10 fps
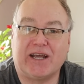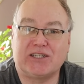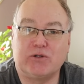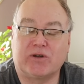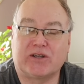I
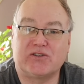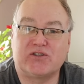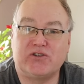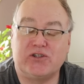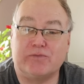actually want to
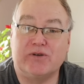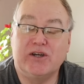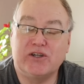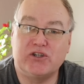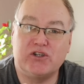consume
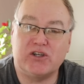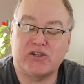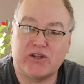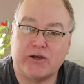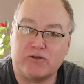
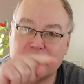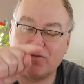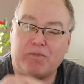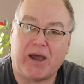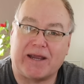just those
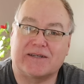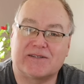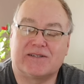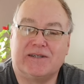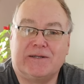
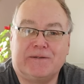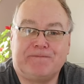spikes.